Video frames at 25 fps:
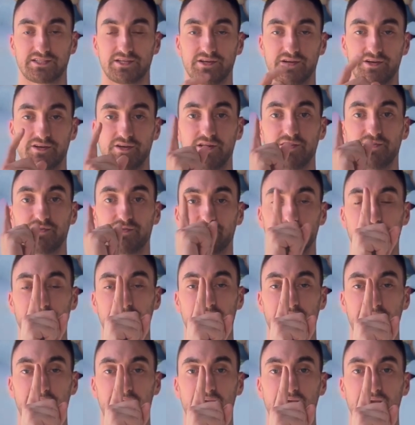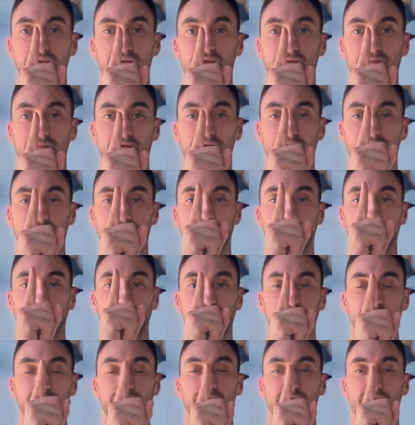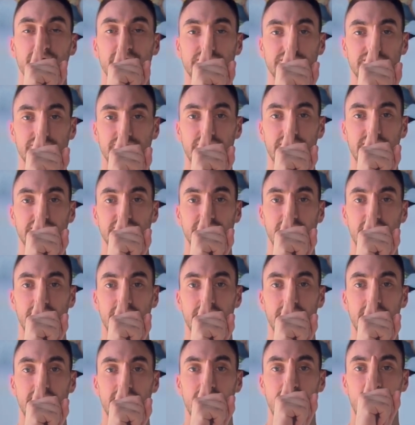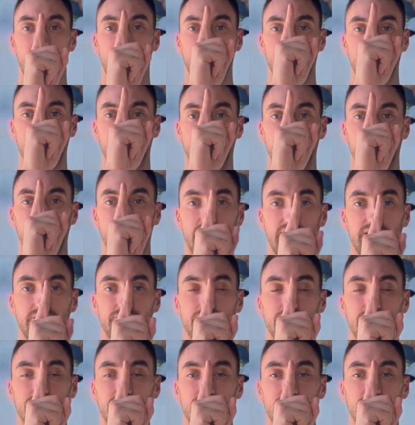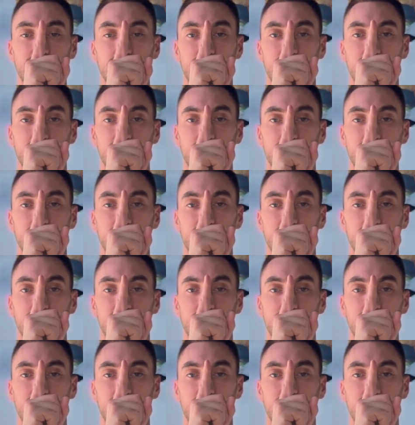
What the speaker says: So you did 3 because that's pupil constriction, and then you go inward,